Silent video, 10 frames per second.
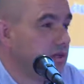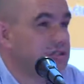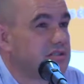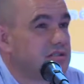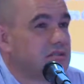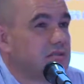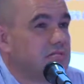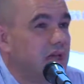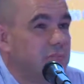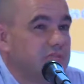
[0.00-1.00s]
That
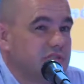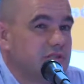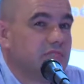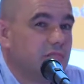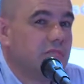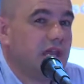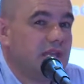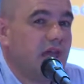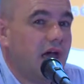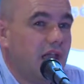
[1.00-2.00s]
happens in
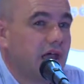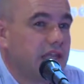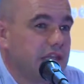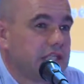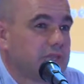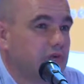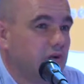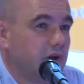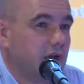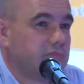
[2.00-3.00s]
many LIS
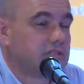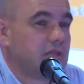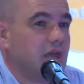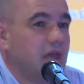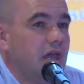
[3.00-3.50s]
programs